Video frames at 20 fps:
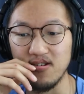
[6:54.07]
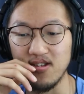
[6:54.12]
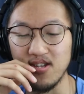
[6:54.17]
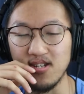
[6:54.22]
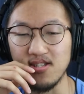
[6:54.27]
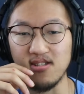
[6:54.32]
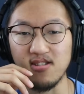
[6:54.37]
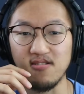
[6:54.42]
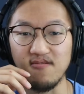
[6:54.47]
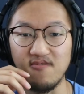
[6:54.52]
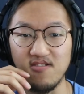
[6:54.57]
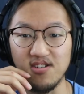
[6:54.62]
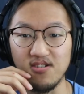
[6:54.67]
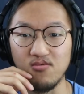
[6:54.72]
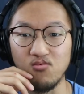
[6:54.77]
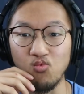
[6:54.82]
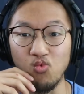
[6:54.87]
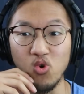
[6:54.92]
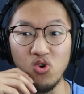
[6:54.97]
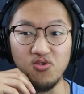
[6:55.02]
hints of
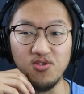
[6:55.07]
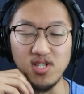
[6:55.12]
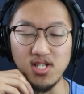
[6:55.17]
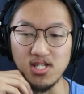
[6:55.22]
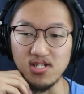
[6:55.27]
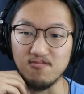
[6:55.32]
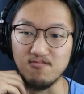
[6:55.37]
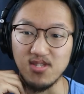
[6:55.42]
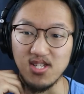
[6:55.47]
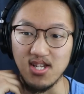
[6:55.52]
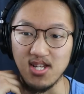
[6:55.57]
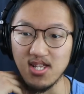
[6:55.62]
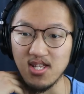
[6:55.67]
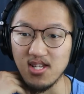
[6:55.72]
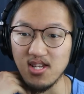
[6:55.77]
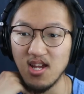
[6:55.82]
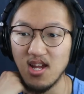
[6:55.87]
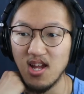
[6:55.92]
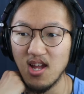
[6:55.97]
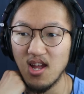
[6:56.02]
like
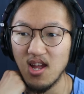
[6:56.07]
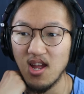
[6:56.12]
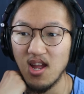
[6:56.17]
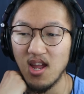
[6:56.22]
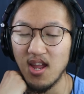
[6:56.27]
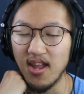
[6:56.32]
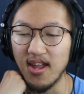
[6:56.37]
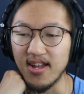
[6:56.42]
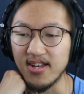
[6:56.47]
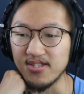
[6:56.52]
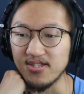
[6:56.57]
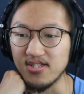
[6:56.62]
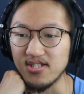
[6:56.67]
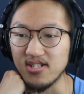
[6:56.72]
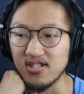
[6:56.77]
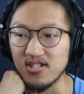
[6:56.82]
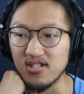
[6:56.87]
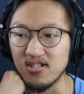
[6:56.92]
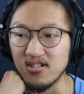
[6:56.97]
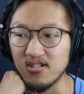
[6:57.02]
worrisomeness, and
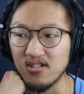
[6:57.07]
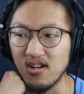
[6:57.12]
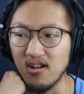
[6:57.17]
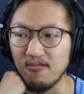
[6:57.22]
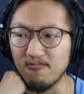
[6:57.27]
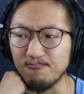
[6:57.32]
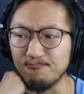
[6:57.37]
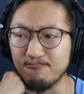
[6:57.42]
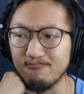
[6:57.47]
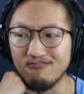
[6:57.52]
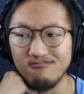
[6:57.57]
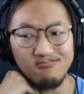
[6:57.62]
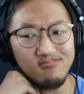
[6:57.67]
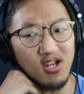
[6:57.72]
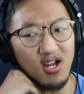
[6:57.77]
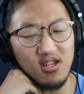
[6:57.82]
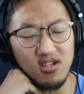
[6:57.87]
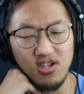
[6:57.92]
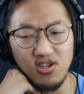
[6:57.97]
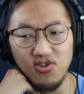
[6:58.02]
I'm
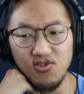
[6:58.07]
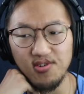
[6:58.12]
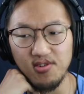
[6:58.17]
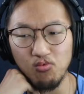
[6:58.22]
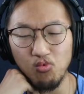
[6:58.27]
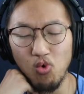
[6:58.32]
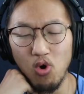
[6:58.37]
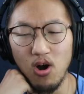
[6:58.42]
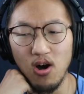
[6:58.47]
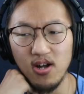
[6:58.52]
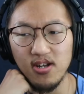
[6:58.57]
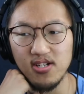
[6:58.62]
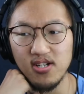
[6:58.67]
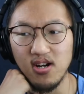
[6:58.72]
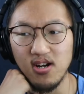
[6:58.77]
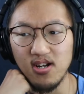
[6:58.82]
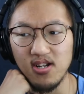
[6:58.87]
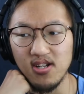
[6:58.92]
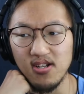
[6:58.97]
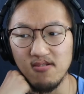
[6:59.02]
kind of curious why
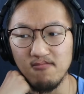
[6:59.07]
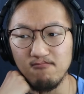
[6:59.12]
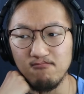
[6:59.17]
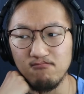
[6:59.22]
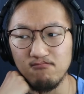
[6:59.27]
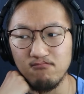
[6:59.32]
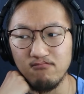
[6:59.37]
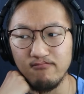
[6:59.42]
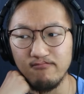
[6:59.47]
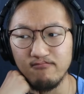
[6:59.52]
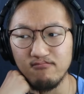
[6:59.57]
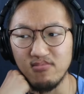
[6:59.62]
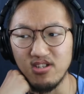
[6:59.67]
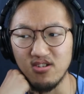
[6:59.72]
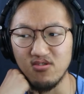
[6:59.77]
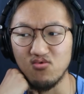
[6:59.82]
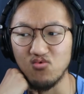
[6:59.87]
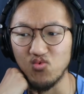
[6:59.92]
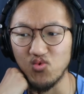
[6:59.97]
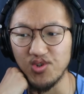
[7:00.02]
I
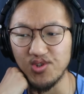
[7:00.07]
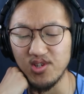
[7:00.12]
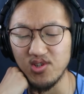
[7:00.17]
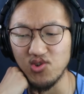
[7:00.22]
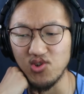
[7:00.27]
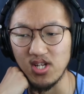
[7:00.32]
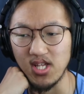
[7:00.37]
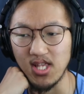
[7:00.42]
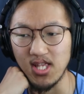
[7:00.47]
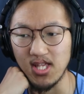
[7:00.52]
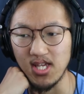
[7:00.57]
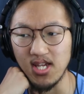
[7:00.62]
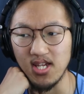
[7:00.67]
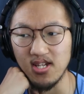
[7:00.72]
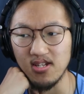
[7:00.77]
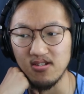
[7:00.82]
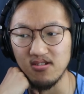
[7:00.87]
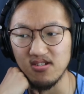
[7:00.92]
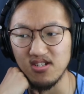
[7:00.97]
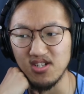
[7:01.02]
didn't really just
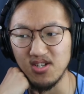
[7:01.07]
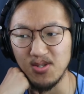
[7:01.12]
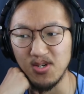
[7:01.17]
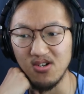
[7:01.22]
say,